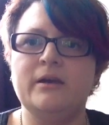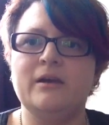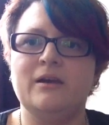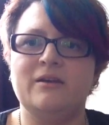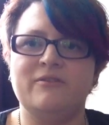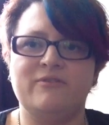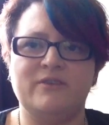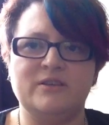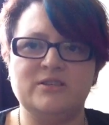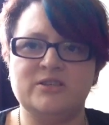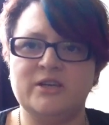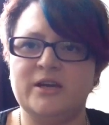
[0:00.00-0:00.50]

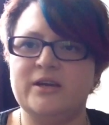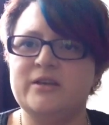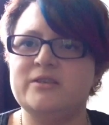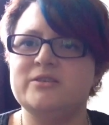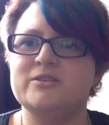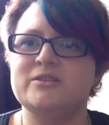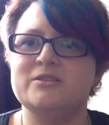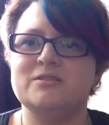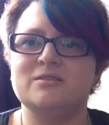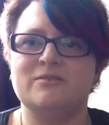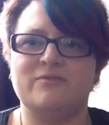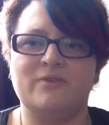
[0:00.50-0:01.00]
If it
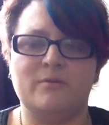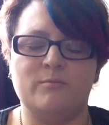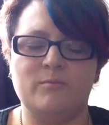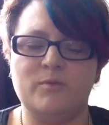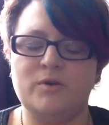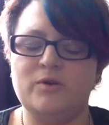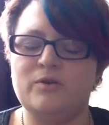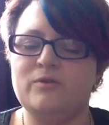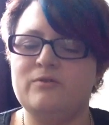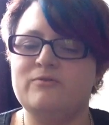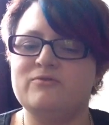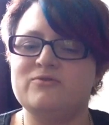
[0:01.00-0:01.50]
changes, if it
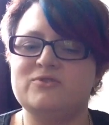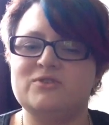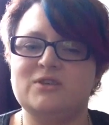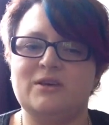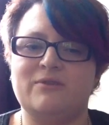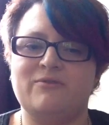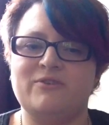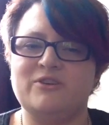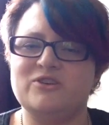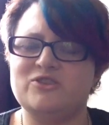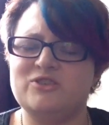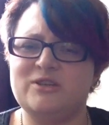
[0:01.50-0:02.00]
moves,
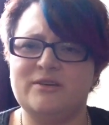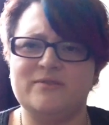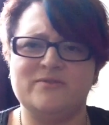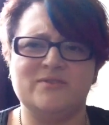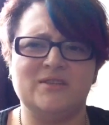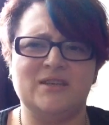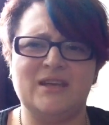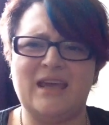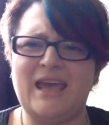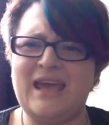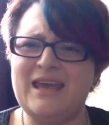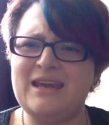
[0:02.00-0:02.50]
if it shifts
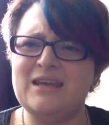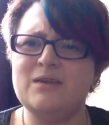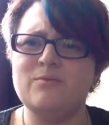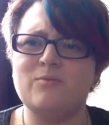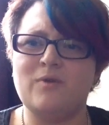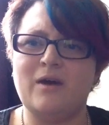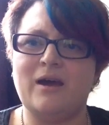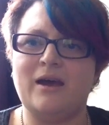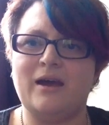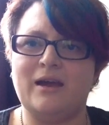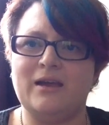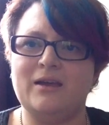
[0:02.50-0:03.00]
in any
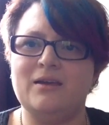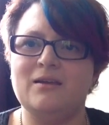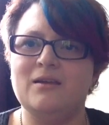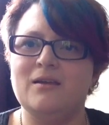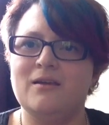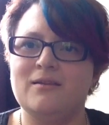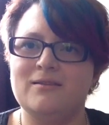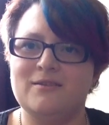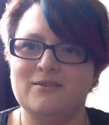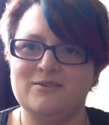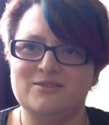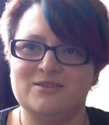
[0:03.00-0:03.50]
way
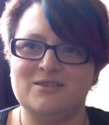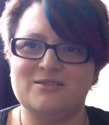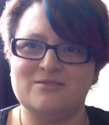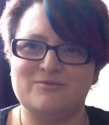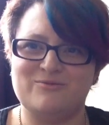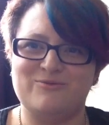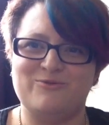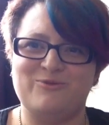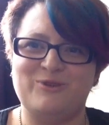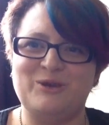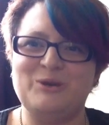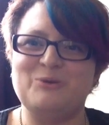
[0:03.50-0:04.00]
that
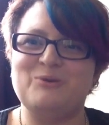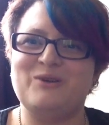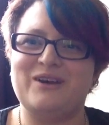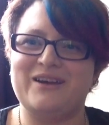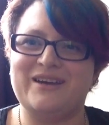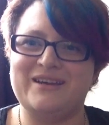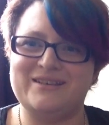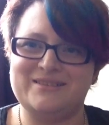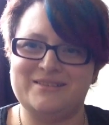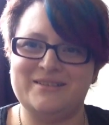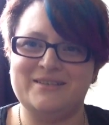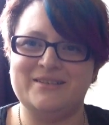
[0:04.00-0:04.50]
doesn't feel like
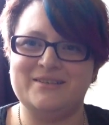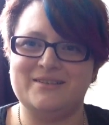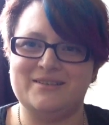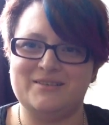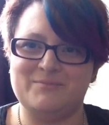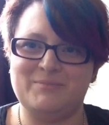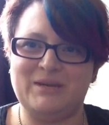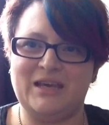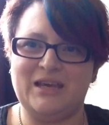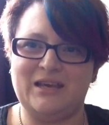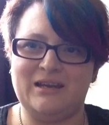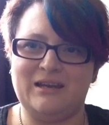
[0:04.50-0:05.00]
it did at the
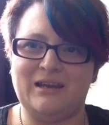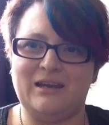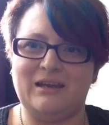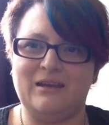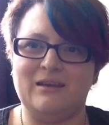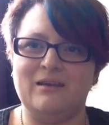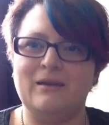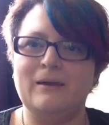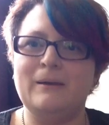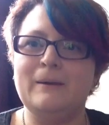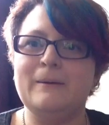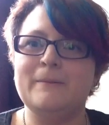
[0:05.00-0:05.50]

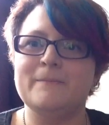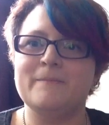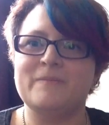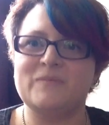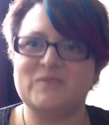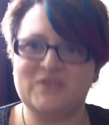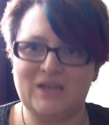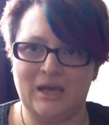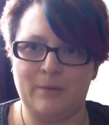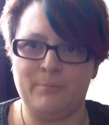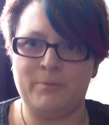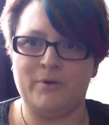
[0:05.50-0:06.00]
beginning,
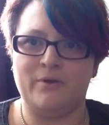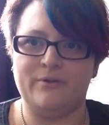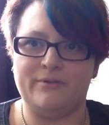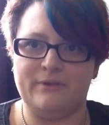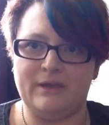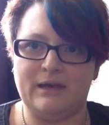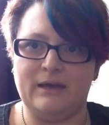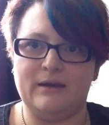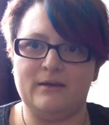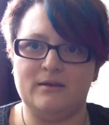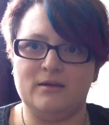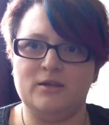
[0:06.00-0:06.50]
tap on
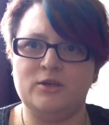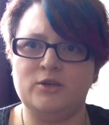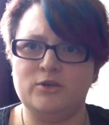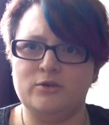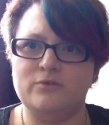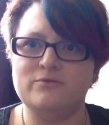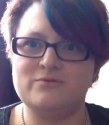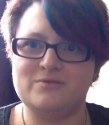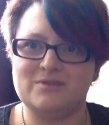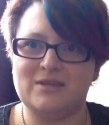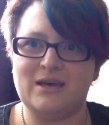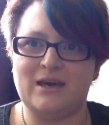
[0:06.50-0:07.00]
that.
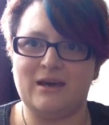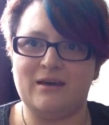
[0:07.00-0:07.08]
Use